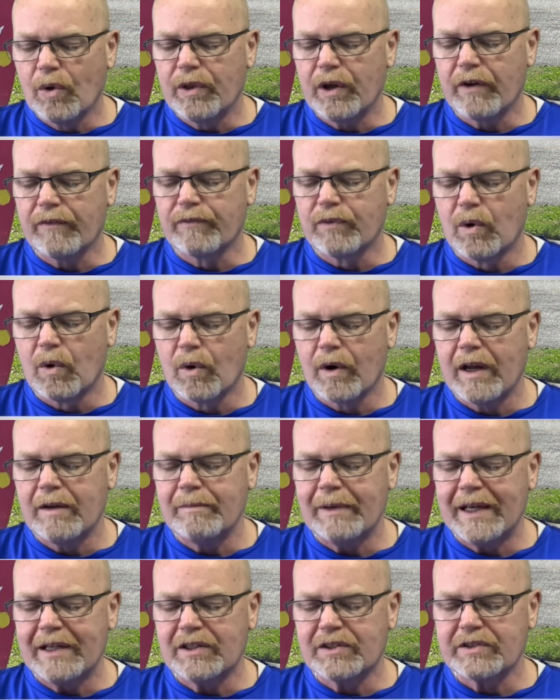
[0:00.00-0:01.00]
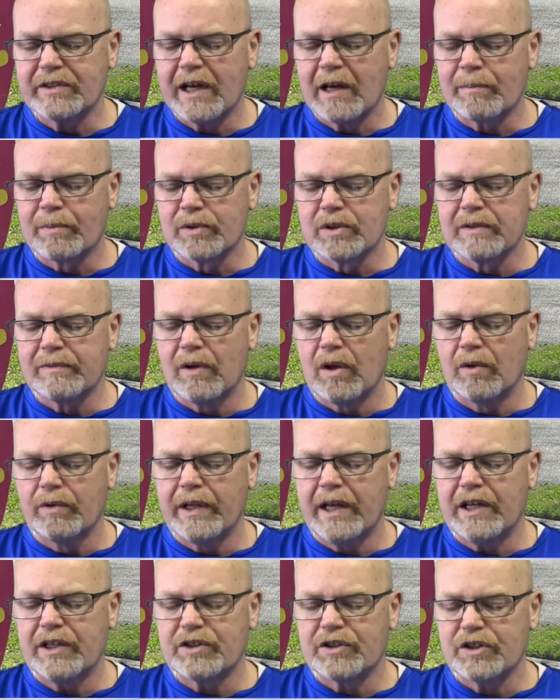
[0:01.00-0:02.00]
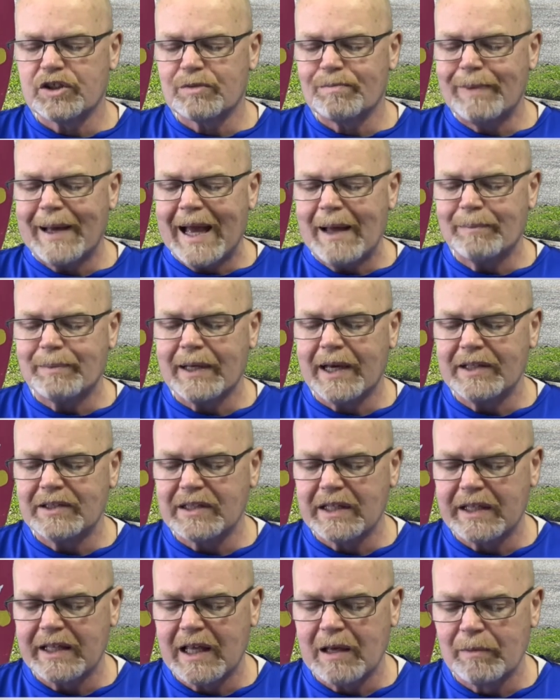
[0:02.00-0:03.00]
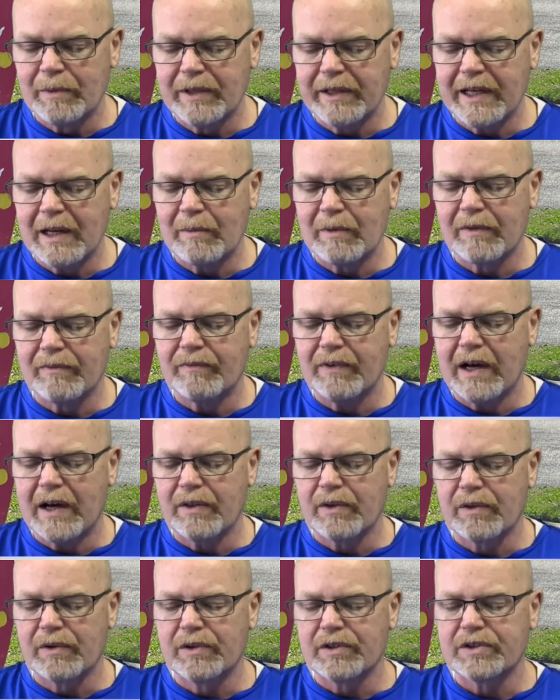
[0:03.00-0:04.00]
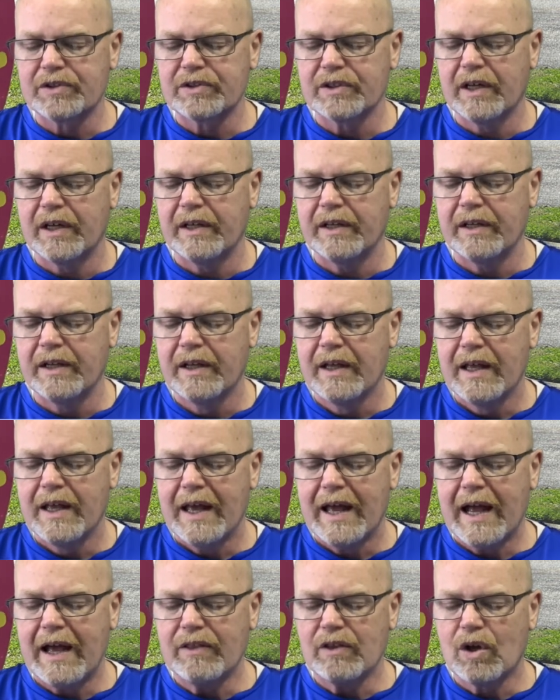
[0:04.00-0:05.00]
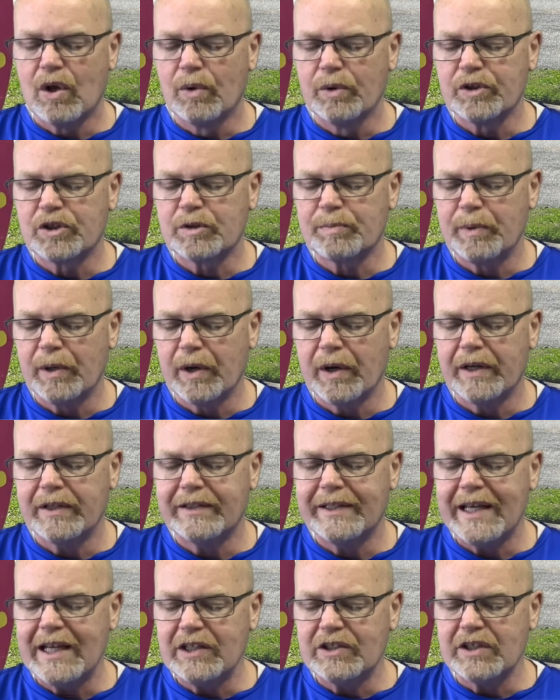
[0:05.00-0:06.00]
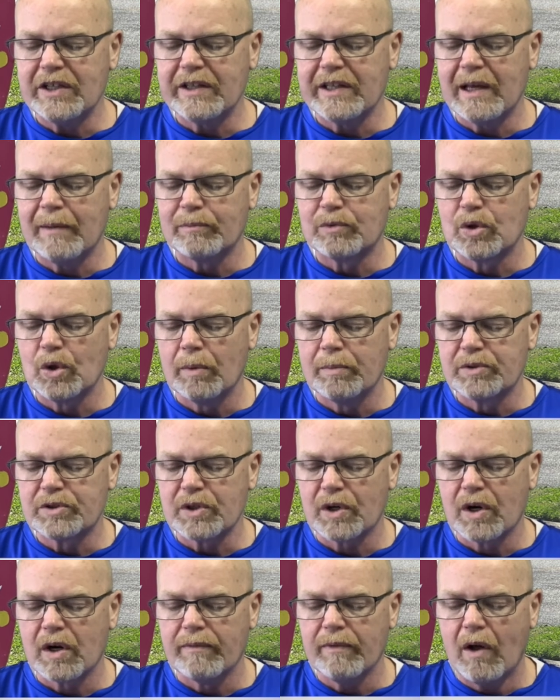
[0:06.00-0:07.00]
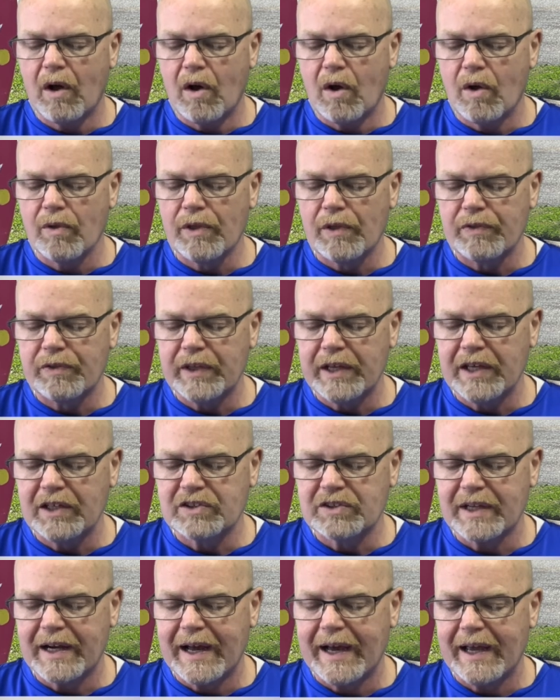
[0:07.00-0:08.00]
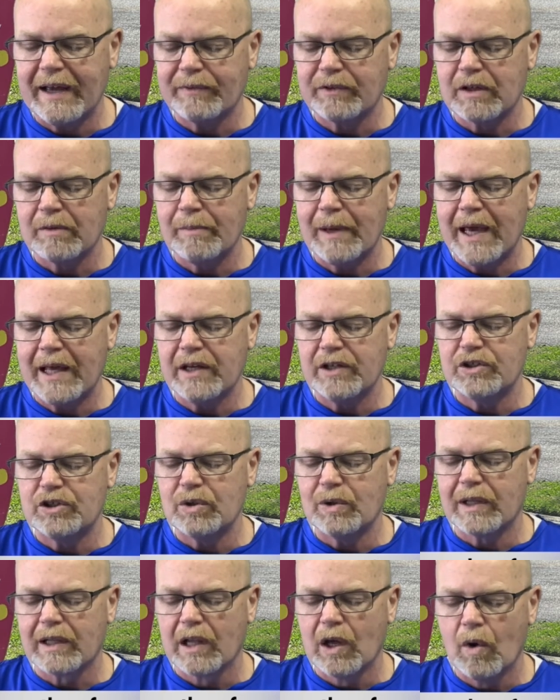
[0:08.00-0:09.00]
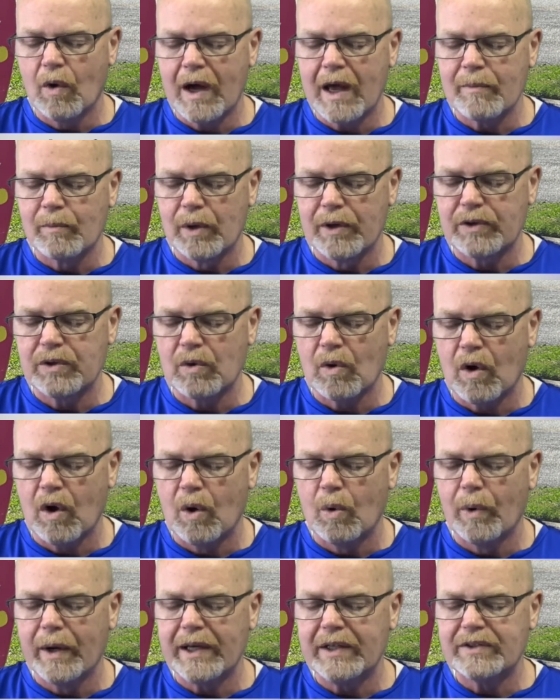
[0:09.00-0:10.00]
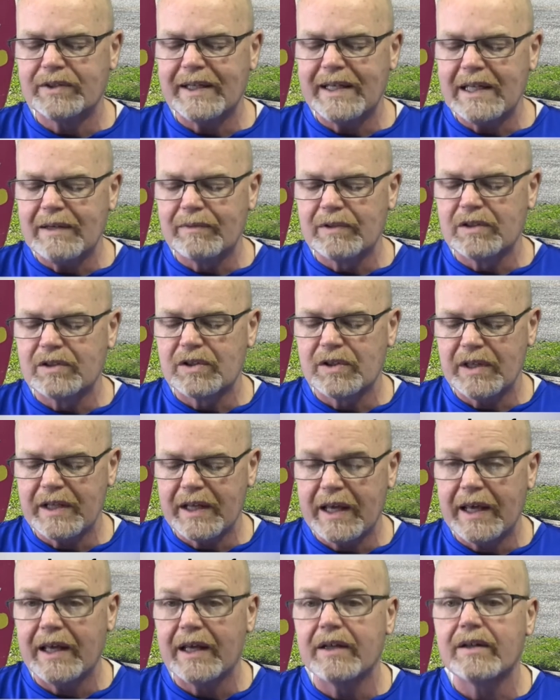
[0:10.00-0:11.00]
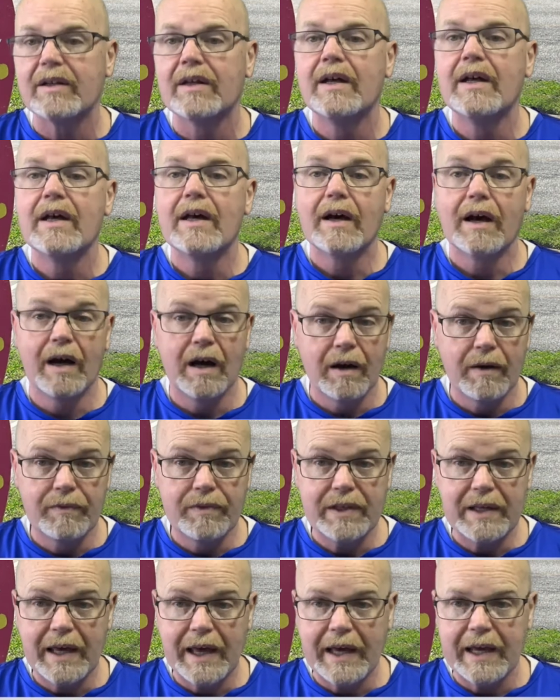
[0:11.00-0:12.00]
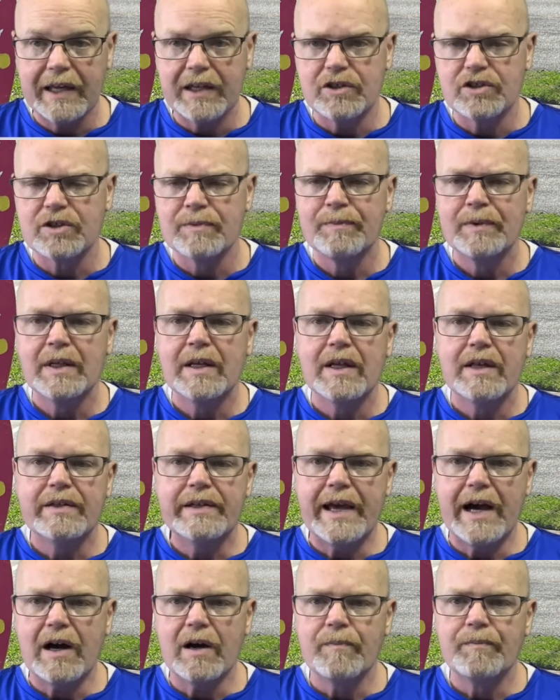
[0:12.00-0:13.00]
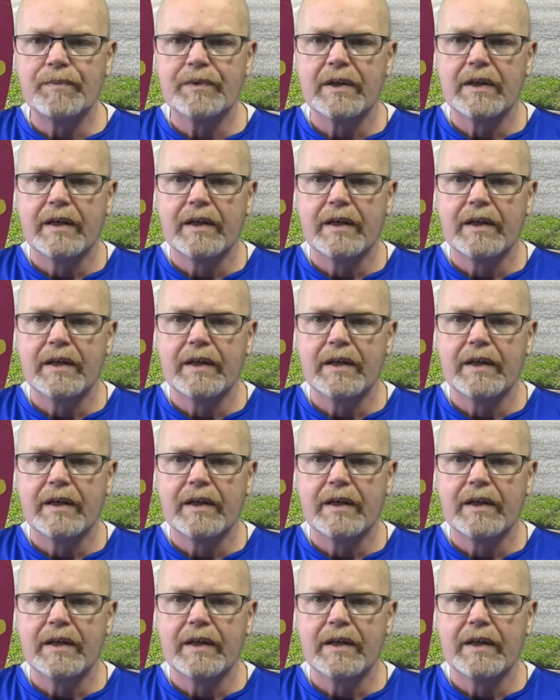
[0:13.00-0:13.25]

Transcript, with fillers: therefore and make disciples of all nations, baptizing them in the name of the Father, the Son, and the Holy Spirit, teaching them to observe all the things that I have commanded you. And lo, I am with you always, even to the end of the age. Now,